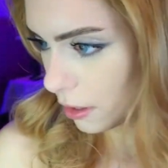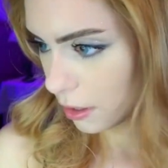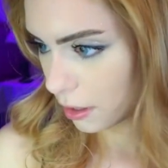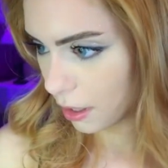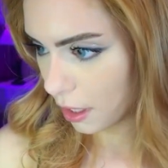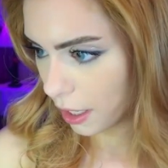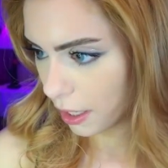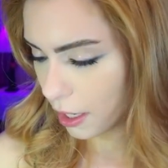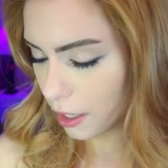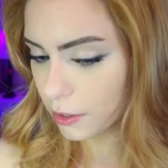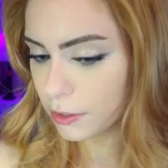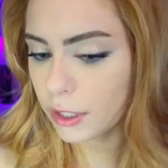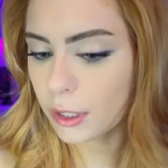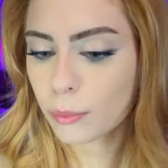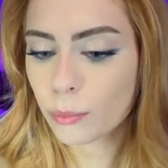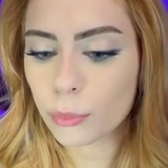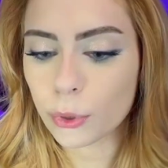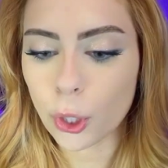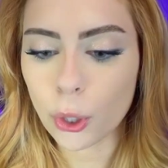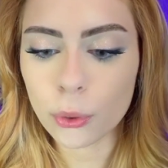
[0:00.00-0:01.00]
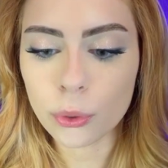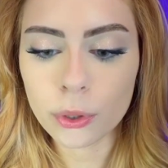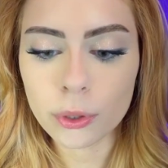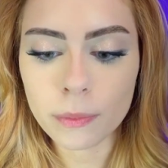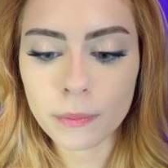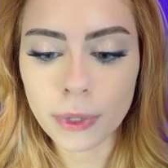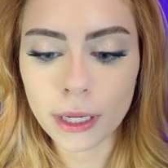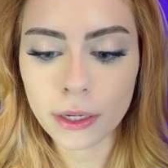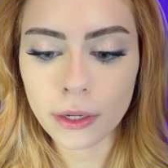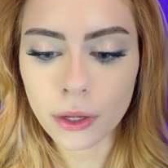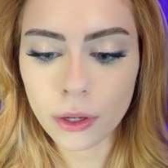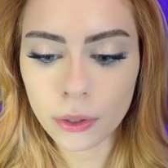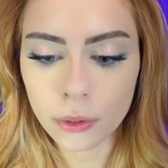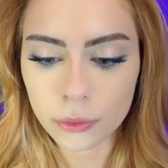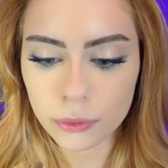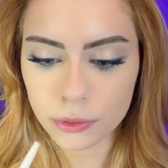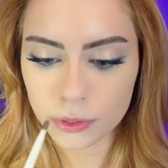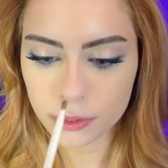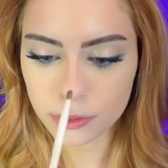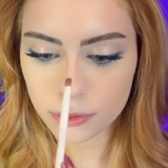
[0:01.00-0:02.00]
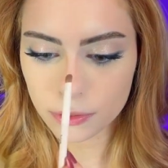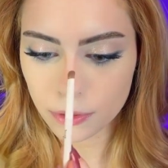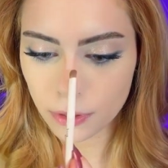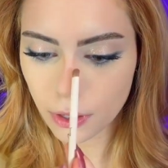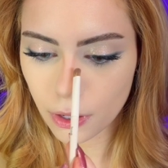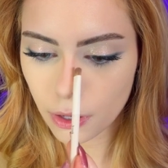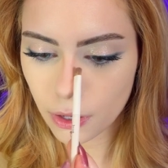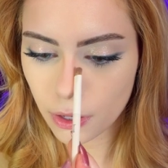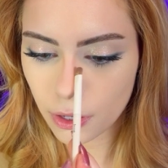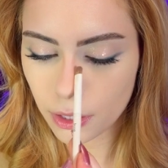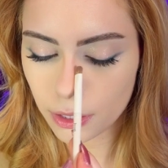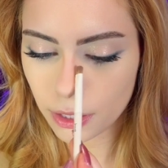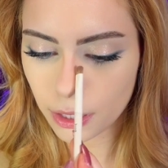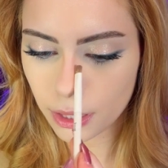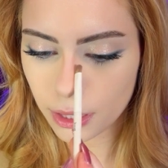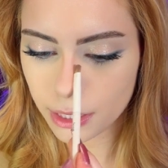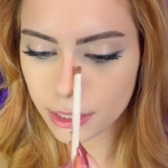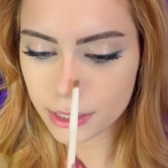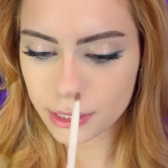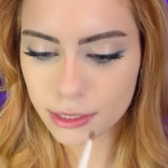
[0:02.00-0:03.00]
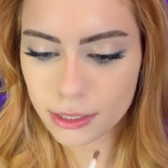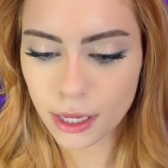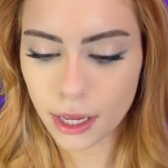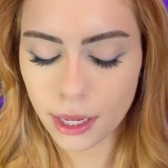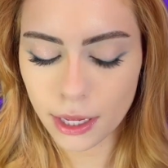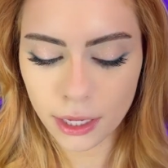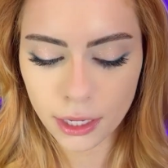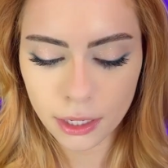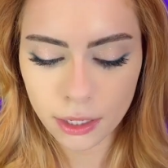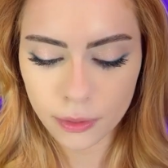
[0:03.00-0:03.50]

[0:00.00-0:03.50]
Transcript: I actually broke my nose on this side